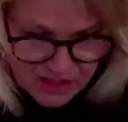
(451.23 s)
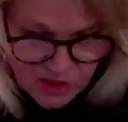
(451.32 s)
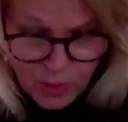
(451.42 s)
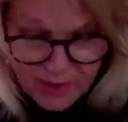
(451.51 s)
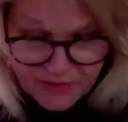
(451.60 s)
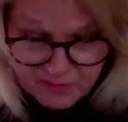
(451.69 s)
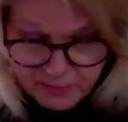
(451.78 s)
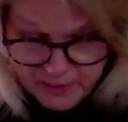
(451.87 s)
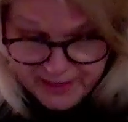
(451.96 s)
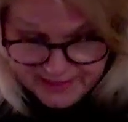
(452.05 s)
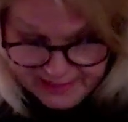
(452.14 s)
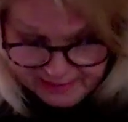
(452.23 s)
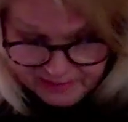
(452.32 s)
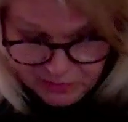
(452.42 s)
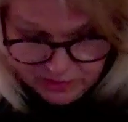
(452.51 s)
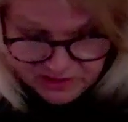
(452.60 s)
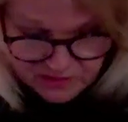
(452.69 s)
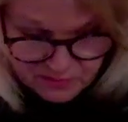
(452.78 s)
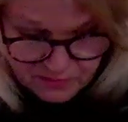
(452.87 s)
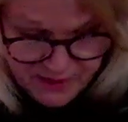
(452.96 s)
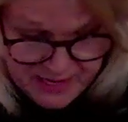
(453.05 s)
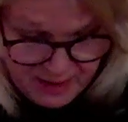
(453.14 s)
you want them to break down. You want them to
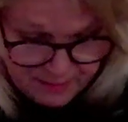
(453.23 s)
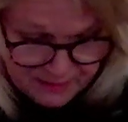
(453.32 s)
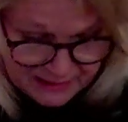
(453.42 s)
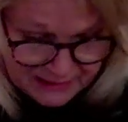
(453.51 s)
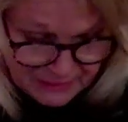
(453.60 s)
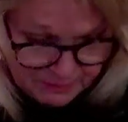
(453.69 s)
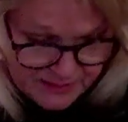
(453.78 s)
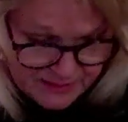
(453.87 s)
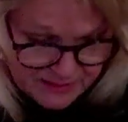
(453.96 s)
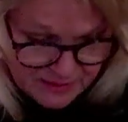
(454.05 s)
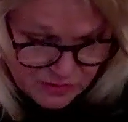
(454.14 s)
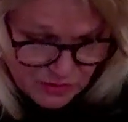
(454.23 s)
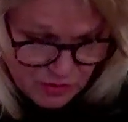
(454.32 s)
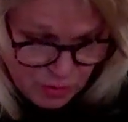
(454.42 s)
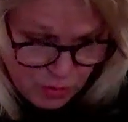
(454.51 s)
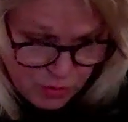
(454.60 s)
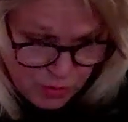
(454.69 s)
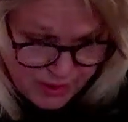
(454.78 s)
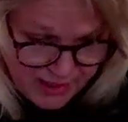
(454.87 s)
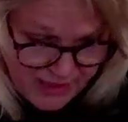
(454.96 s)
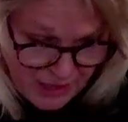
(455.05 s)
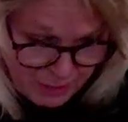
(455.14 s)
break up in little pieces, so you're going
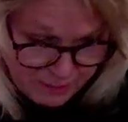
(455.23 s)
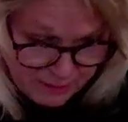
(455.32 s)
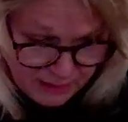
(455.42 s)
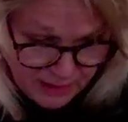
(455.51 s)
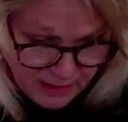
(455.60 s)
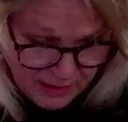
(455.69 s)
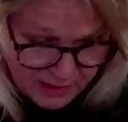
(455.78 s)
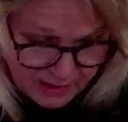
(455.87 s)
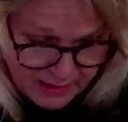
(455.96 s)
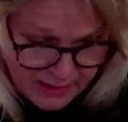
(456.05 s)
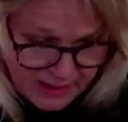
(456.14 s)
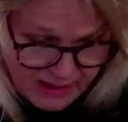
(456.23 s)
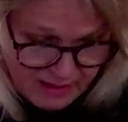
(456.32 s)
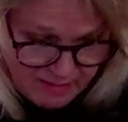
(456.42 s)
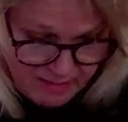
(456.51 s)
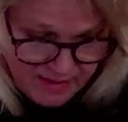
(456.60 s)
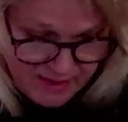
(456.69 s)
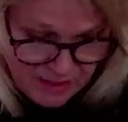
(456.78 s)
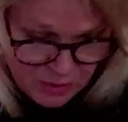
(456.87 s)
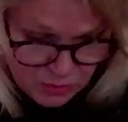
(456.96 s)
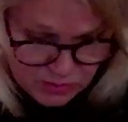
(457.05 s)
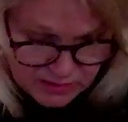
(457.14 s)
to help it along by
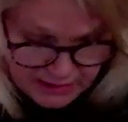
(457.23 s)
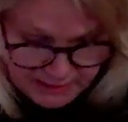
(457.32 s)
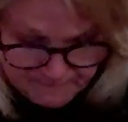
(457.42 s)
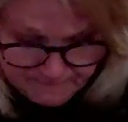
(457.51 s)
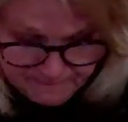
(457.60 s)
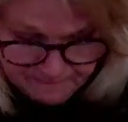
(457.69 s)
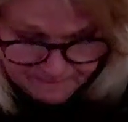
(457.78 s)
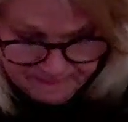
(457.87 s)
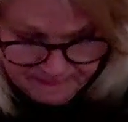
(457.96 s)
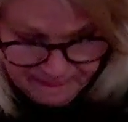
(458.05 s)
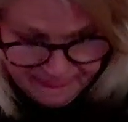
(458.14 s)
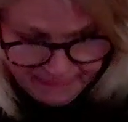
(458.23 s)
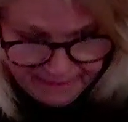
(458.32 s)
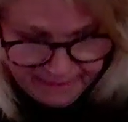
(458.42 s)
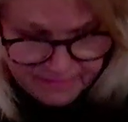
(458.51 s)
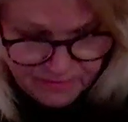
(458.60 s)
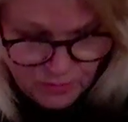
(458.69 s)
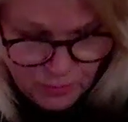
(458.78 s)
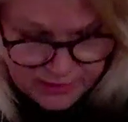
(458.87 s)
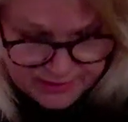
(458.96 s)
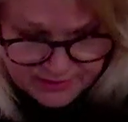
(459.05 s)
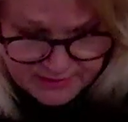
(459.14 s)
using the
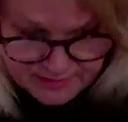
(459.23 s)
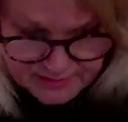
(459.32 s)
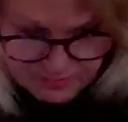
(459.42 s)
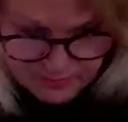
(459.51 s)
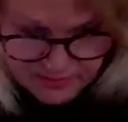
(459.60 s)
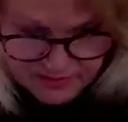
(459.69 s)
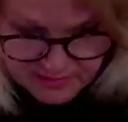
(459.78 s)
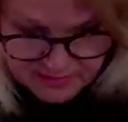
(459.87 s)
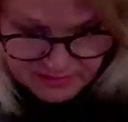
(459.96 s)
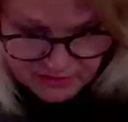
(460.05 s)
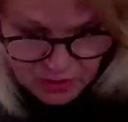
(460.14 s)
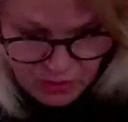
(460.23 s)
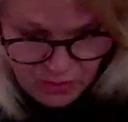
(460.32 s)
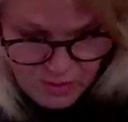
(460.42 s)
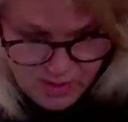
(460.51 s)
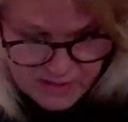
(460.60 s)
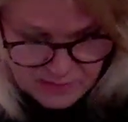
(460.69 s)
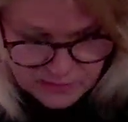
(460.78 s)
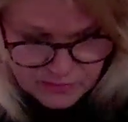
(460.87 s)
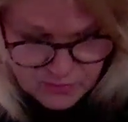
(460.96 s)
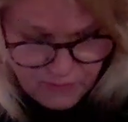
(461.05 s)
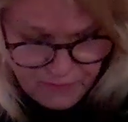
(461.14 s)
whisk. Break them as you go.
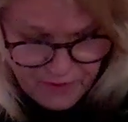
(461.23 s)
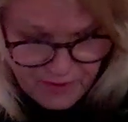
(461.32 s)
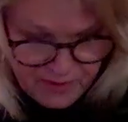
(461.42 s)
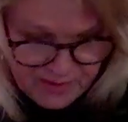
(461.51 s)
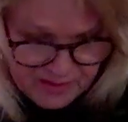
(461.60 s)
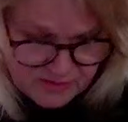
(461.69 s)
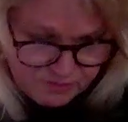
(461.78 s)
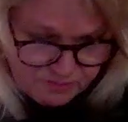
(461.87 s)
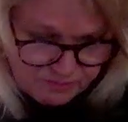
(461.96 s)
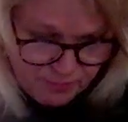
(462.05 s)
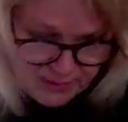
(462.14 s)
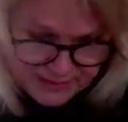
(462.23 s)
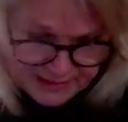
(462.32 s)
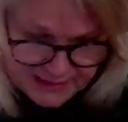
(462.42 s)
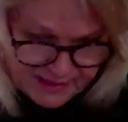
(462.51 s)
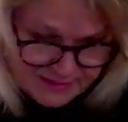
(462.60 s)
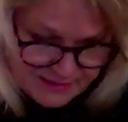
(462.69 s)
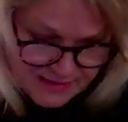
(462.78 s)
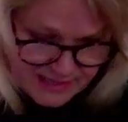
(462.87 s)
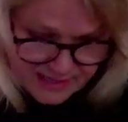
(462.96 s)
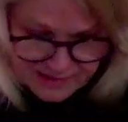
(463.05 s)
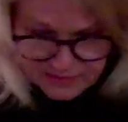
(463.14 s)
So far, it's boiling nicely.
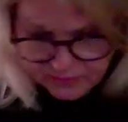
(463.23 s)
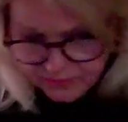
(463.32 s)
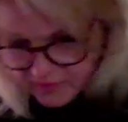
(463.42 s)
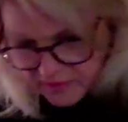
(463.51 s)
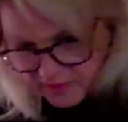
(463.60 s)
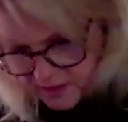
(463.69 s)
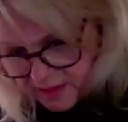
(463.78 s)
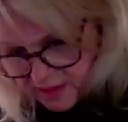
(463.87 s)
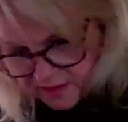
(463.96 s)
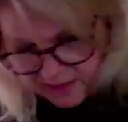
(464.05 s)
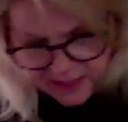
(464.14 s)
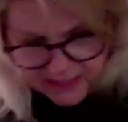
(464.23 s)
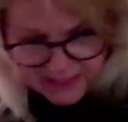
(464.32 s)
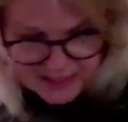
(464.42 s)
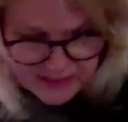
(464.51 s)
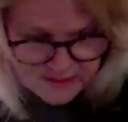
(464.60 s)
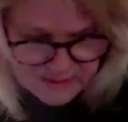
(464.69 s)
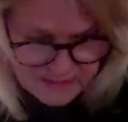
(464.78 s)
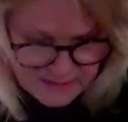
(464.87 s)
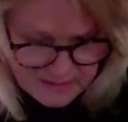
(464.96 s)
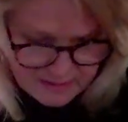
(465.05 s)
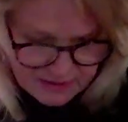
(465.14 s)
I don't see the need
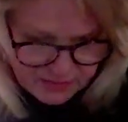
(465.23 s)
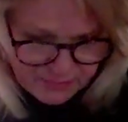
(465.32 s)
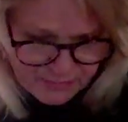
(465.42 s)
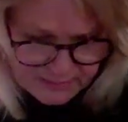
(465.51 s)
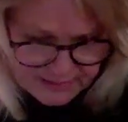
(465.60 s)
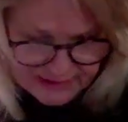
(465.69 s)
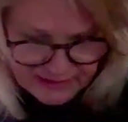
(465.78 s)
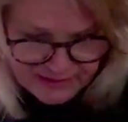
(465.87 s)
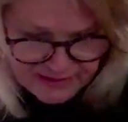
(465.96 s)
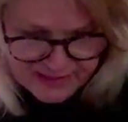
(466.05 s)
to put a lid on it